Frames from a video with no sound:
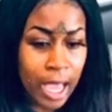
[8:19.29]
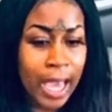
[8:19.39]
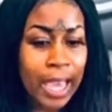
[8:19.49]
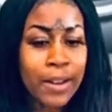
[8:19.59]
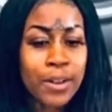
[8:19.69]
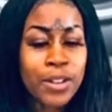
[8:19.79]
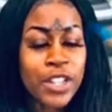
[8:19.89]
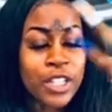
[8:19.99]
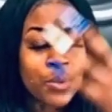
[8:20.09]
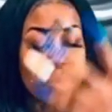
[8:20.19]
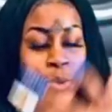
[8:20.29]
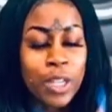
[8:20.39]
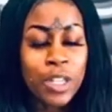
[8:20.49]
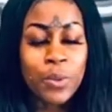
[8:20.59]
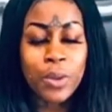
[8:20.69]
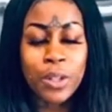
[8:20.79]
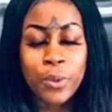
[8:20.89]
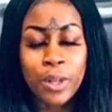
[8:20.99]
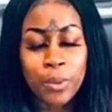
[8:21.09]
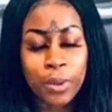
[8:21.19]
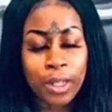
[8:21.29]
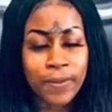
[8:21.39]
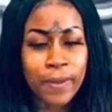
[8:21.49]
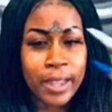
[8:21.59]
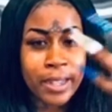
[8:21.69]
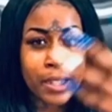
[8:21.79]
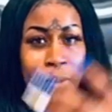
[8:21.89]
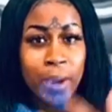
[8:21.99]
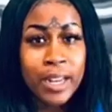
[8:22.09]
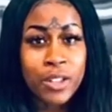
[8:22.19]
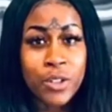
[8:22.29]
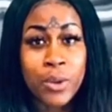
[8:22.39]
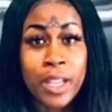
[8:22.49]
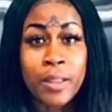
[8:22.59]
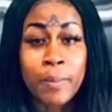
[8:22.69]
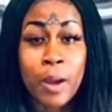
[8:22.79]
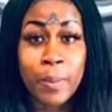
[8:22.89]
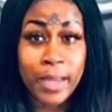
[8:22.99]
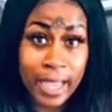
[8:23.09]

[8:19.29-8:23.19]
and just really finding gratitude in the moment.